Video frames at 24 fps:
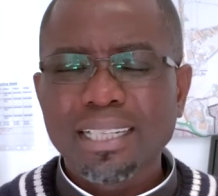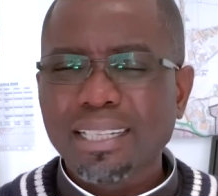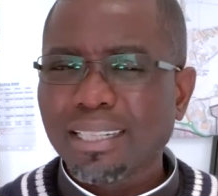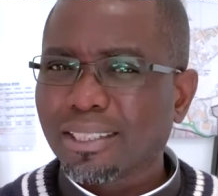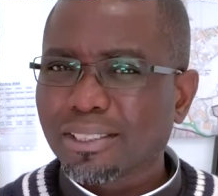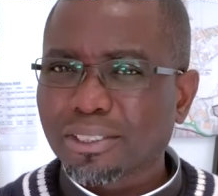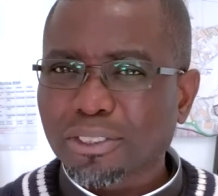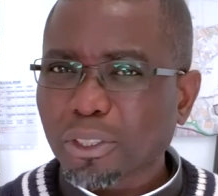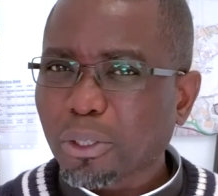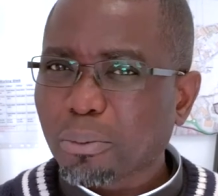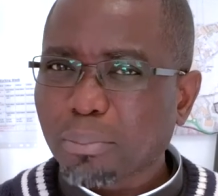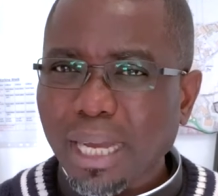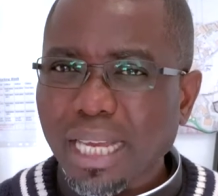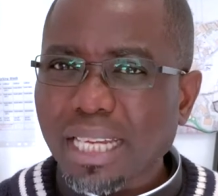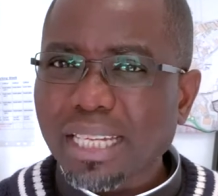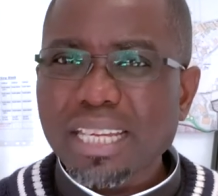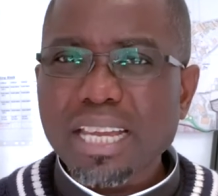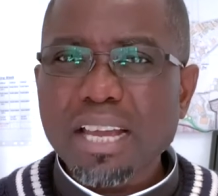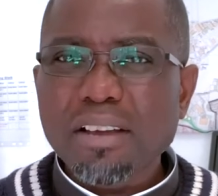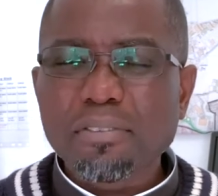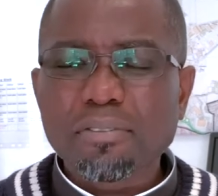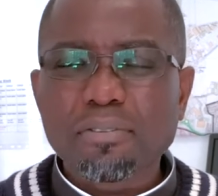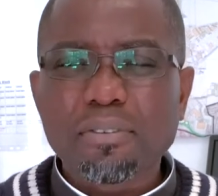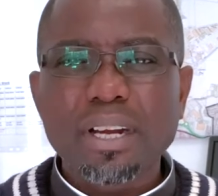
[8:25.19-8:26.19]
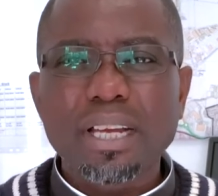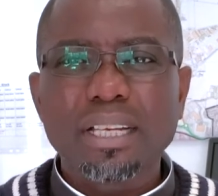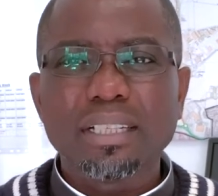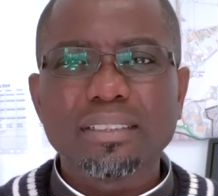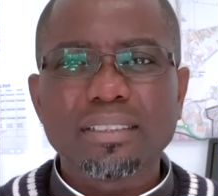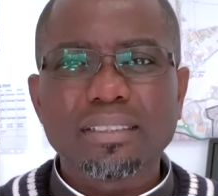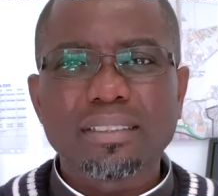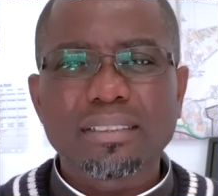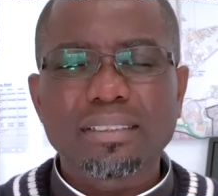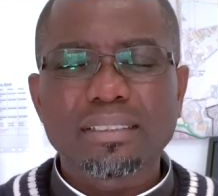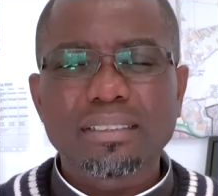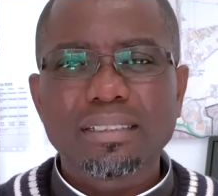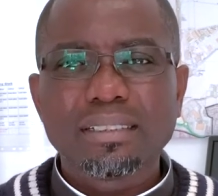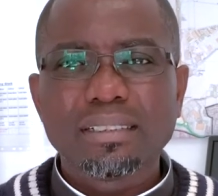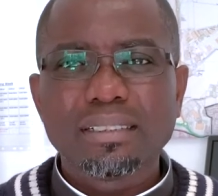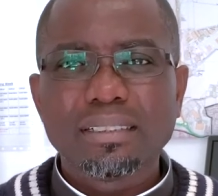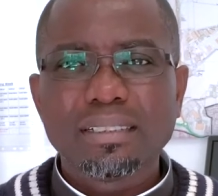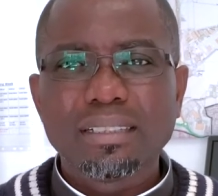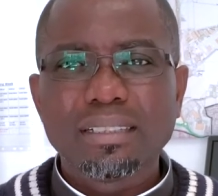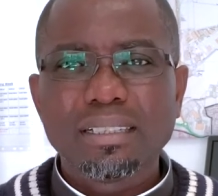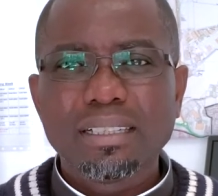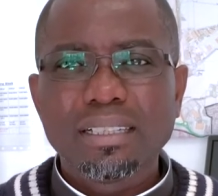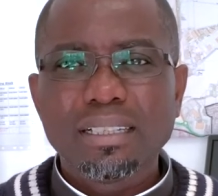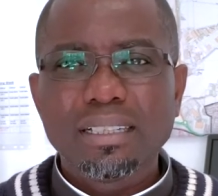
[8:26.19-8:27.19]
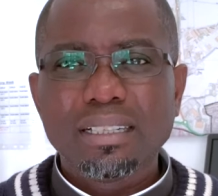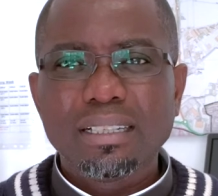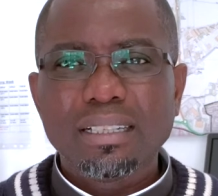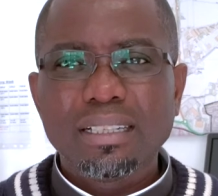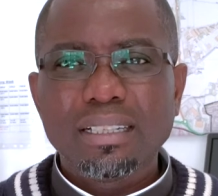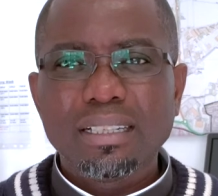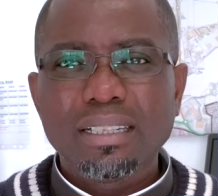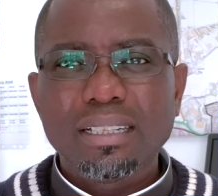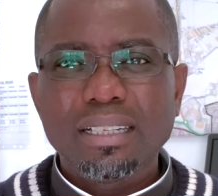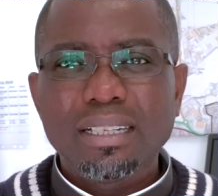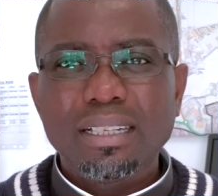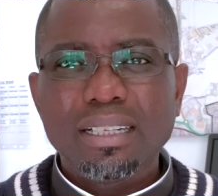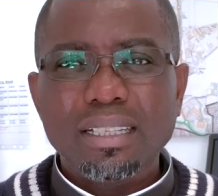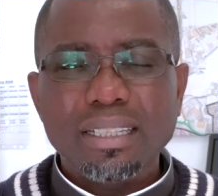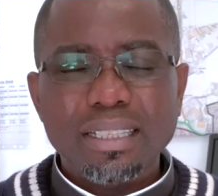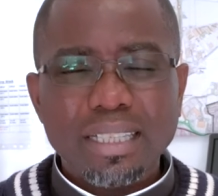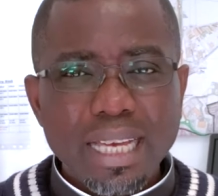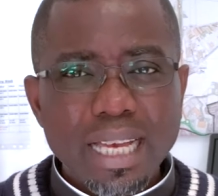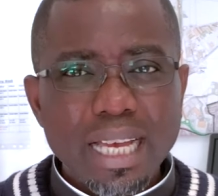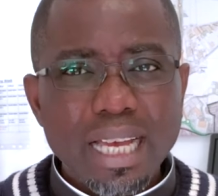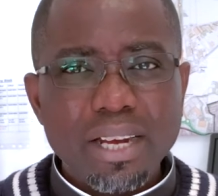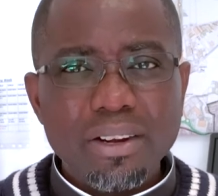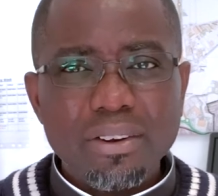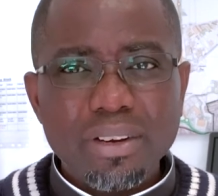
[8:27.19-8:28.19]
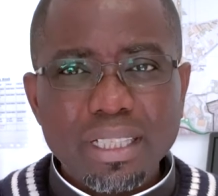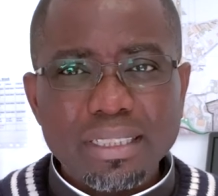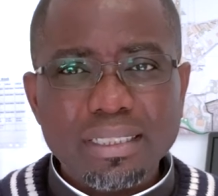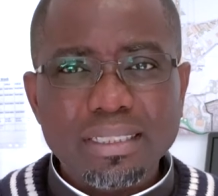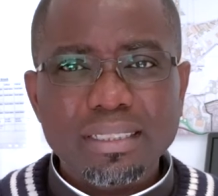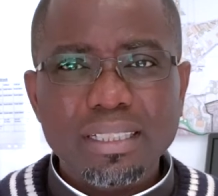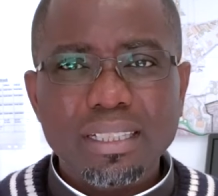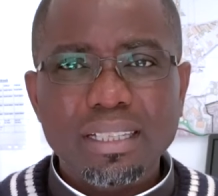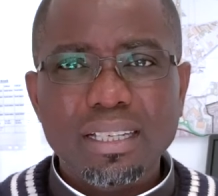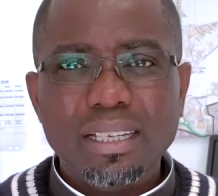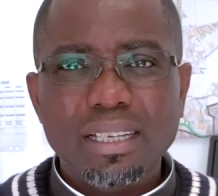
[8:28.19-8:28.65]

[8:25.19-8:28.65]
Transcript: So my dear friends, there is